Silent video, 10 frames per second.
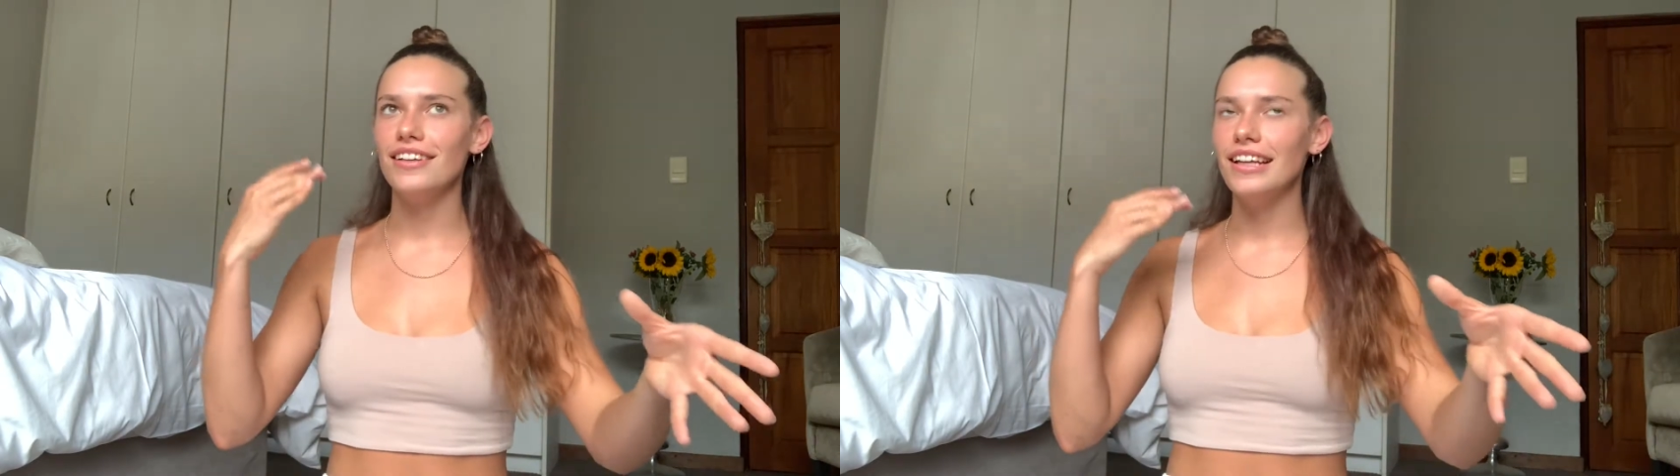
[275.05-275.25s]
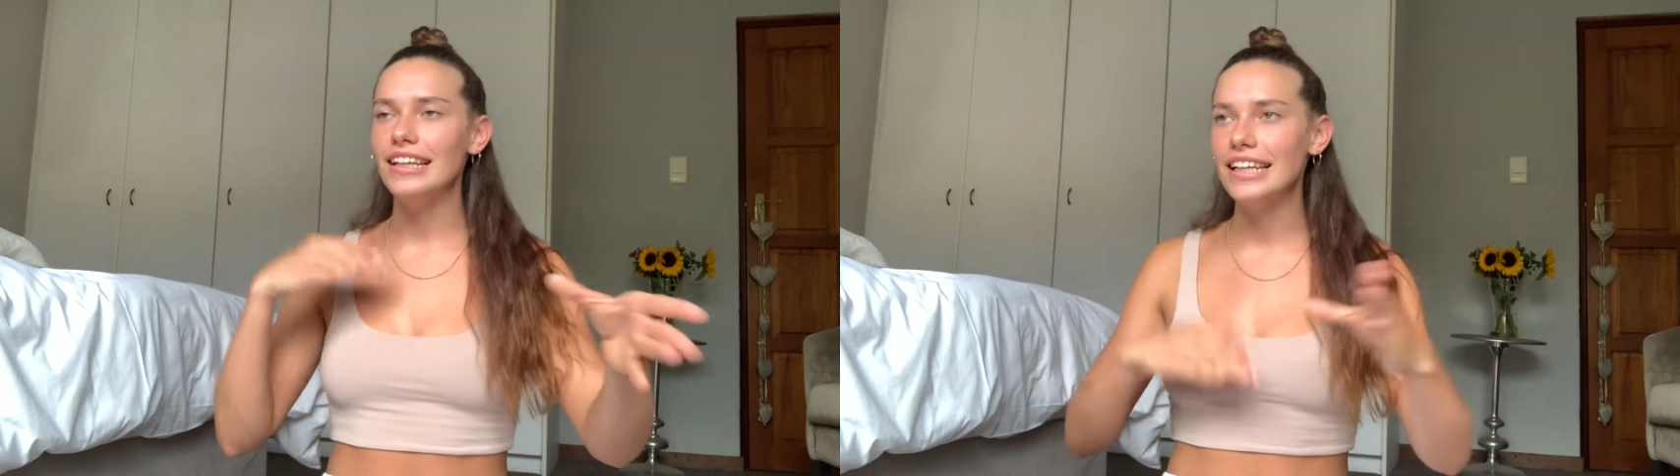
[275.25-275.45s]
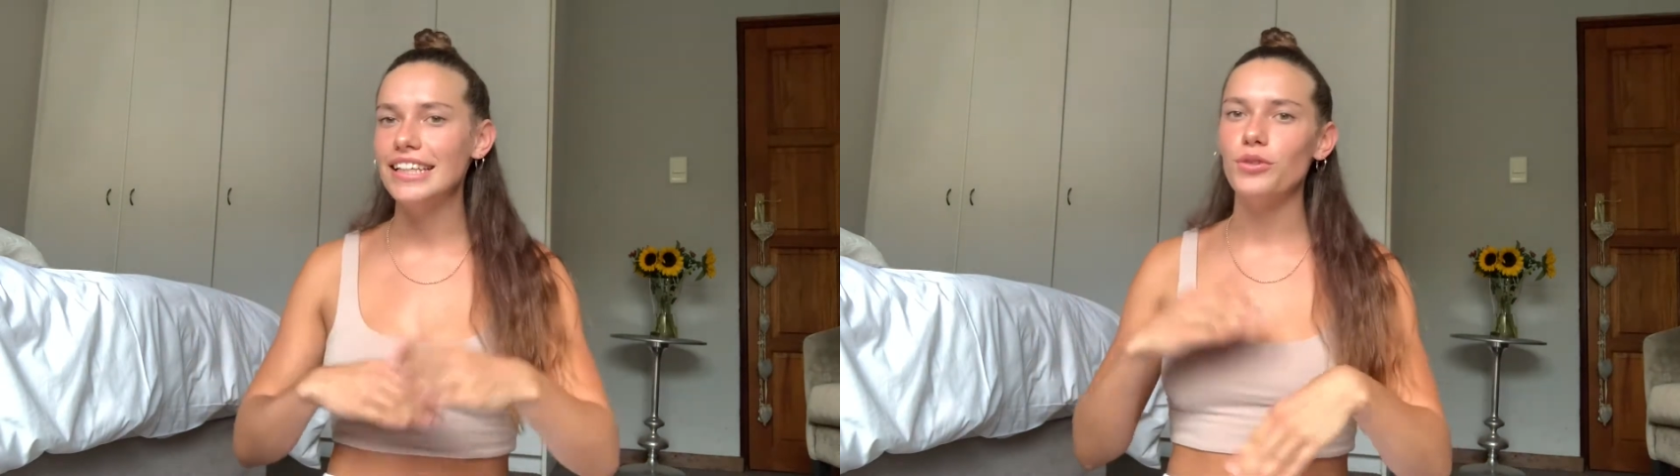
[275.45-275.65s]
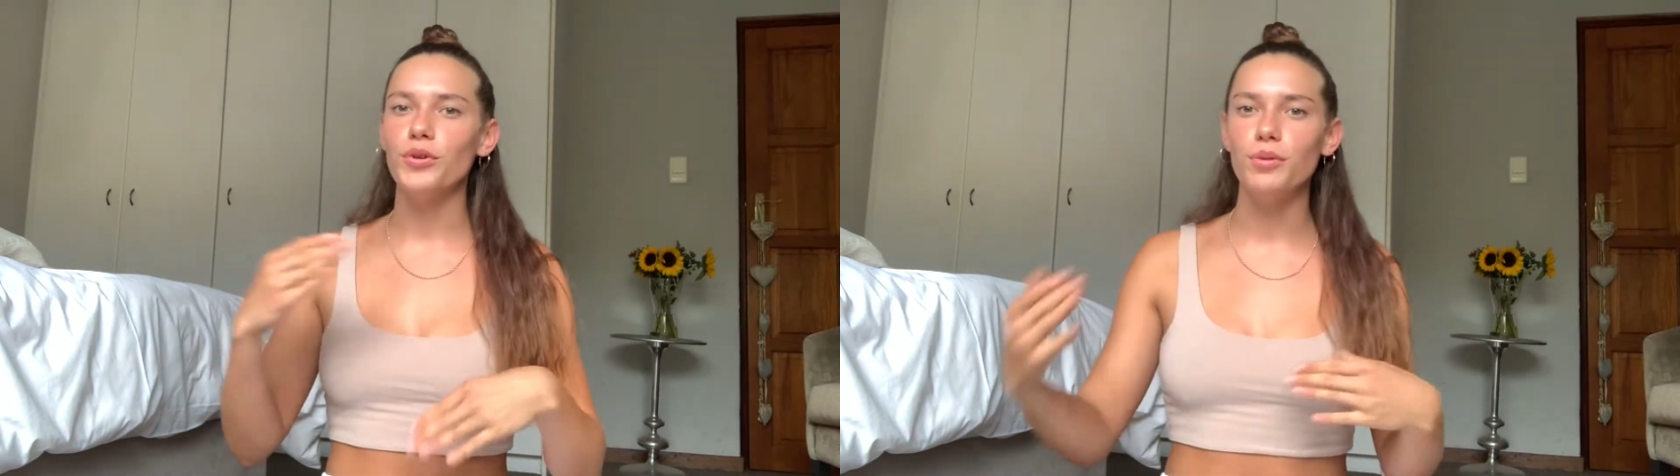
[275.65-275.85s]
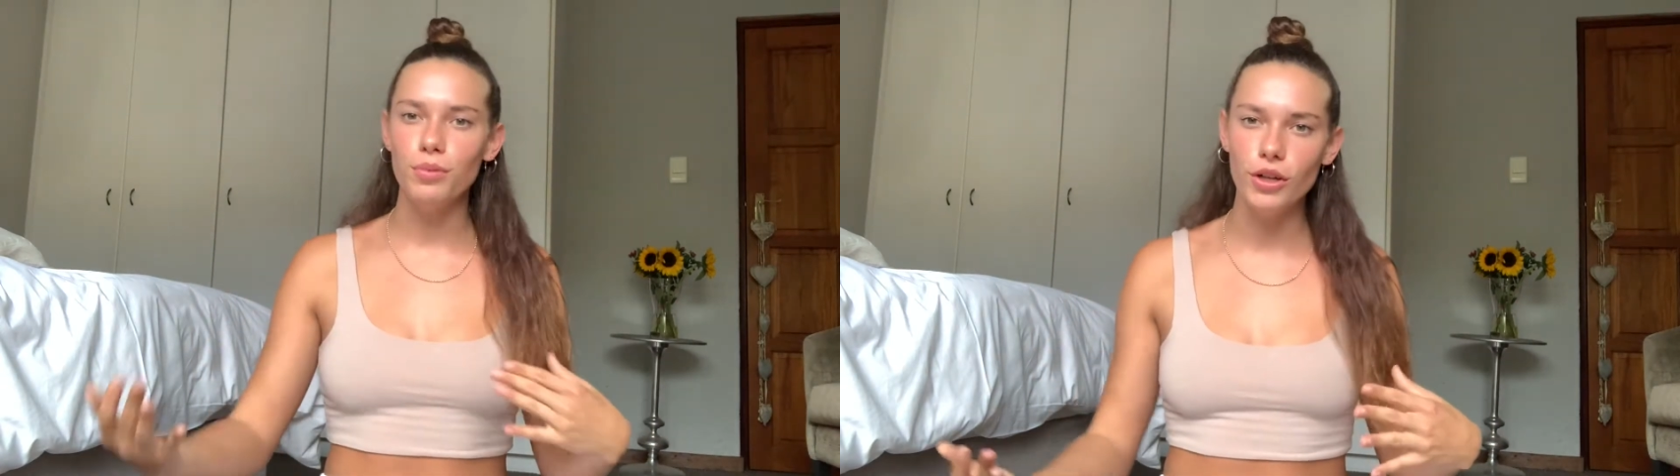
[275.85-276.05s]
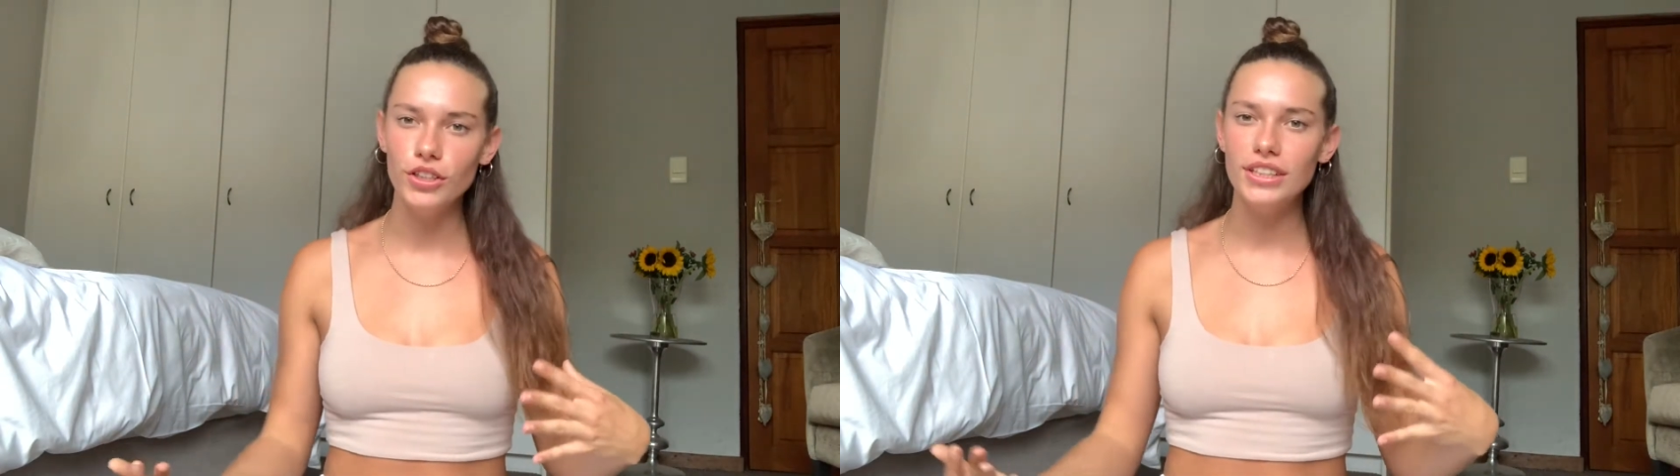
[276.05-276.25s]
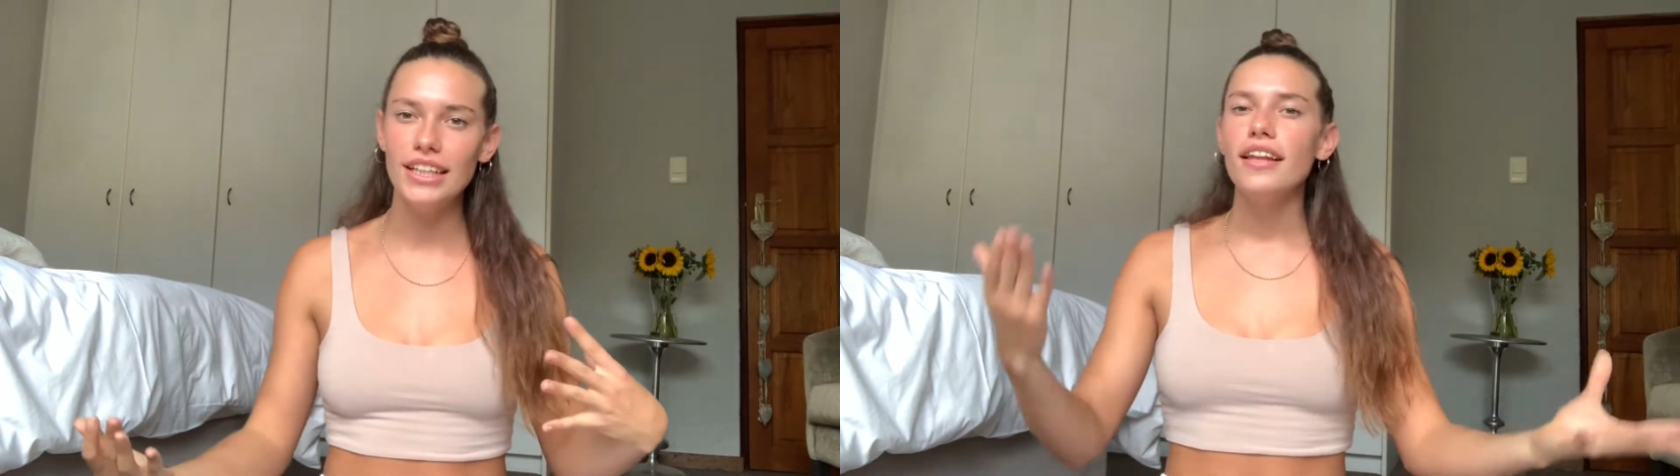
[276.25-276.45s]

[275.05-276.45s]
a link with bloating,